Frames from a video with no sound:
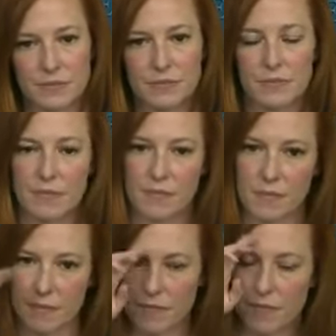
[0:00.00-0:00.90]
Two weeks ago,
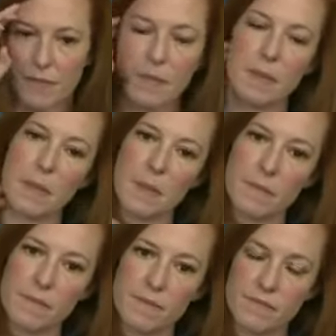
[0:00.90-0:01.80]
the 10 million
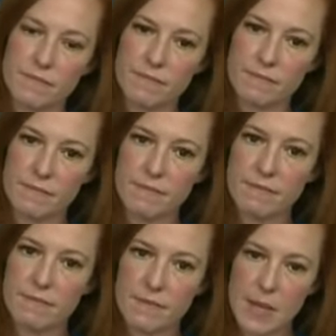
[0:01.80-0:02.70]
doses of
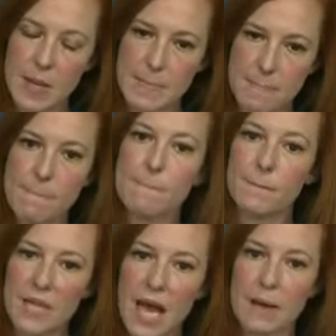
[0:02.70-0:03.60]
AstraZeneca that were being
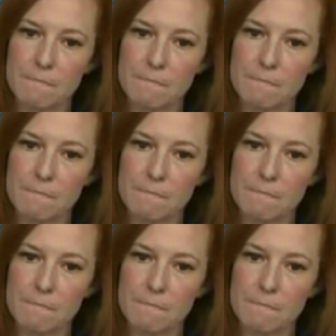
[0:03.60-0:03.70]
reviewed yeah.